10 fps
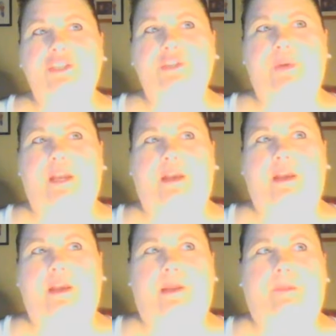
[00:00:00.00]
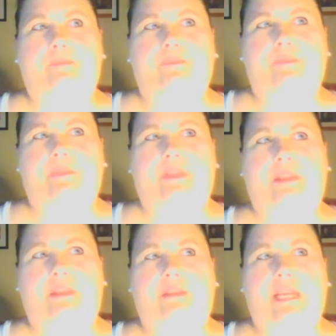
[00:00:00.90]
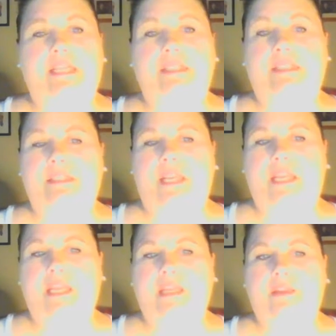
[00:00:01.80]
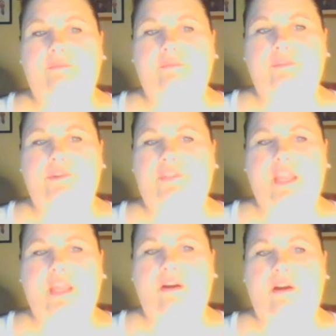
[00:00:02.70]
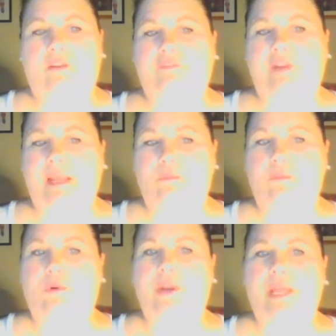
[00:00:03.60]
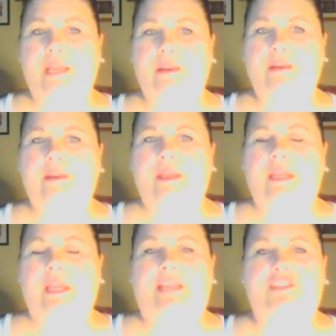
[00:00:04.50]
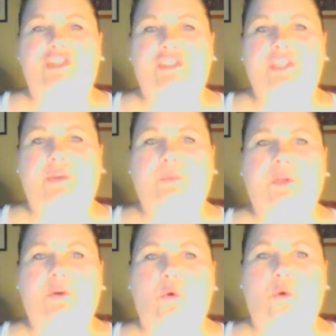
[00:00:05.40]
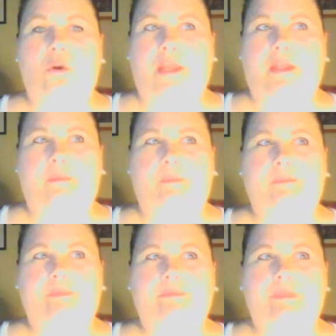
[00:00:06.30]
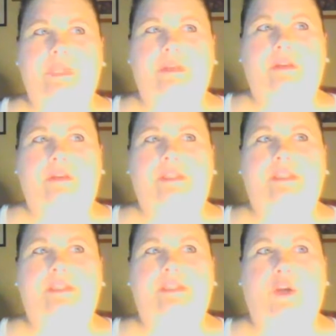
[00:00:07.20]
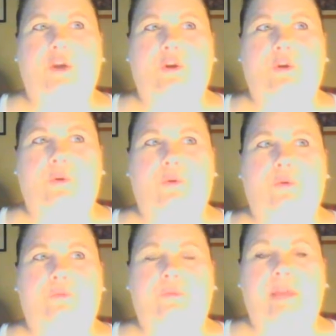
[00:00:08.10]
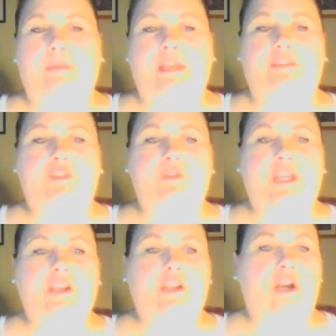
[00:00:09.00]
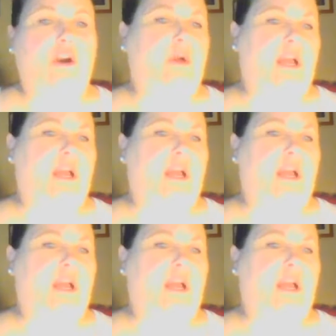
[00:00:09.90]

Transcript: do a study thing on Friday morning, and she's gonna record it. So, I mean, if you can go,